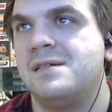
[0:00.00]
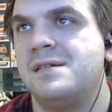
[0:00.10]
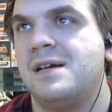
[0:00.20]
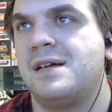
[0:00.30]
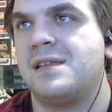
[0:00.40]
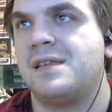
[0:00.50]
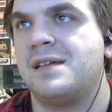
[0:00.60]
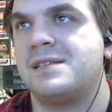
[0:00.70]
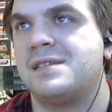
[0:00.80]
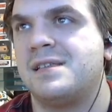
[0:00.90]
I think
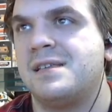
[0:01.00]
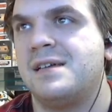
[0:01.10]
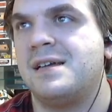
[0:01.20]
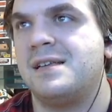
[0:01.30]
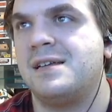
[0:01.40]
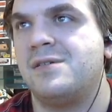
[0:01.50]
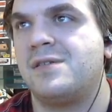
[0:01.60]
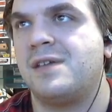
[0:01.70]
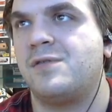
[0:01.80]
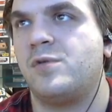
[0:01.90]
that's the ideal
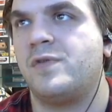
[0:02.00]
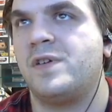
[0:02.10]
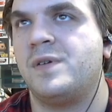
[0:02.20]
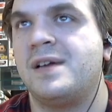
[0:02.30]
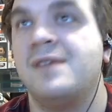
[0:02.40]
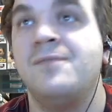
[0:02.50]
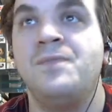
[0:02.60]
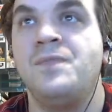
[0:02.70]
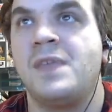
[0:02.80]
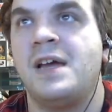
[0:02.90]
thing for reviewing
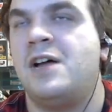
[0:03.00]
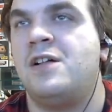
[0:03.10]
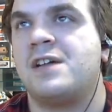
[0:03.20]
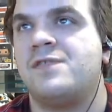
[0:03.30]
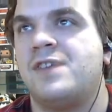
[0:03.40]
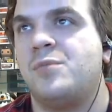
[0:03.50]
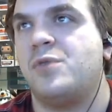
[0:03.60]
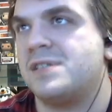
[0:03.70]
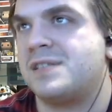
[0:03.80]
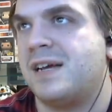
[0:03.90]
on like a five
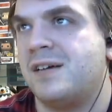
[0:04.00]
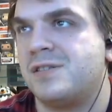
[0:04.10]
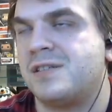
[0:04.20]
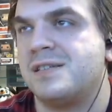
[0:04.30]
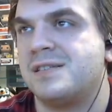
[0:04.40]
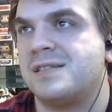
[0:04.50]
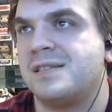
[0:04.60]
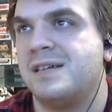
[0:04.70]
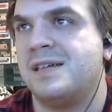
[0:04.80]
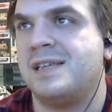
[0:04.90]
point scale, just because
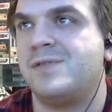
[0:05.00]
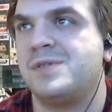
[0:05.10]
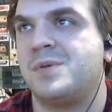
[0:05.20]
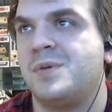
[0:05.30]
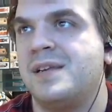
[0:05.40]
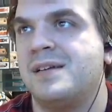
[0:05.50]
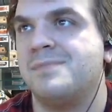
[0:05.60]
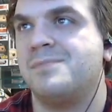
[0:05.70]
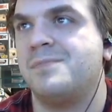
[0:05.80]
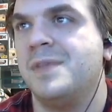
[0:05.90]
a difference between
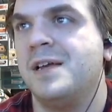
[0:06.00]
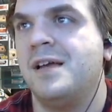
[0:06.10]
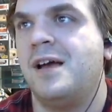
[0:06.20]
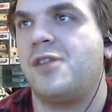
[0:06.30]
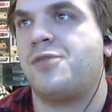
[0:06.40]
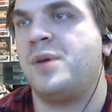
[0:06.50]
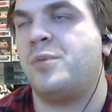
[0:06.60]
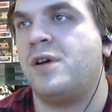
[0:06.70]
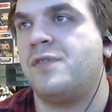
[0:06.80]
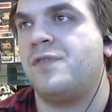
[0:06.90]
a a
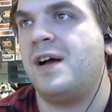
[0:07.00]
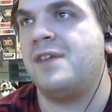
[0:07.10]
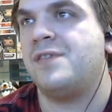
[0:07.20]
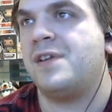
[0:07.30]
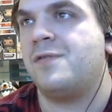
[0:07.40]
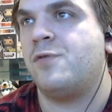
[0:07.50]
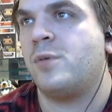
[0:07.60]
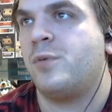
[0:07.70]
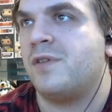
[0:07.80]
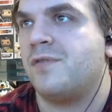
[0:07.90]
3.5 and a
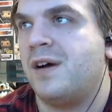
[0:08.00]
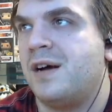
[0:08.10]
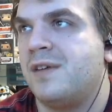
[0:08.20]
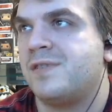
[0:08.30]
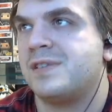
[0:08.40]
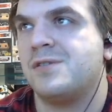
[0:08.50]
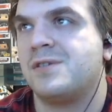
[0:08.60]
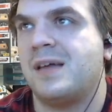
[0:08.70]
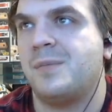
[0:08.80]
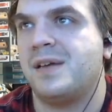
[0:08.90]
4.5 doesn't look
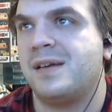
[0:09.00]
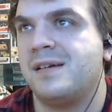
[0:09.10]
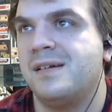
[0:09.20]
that big.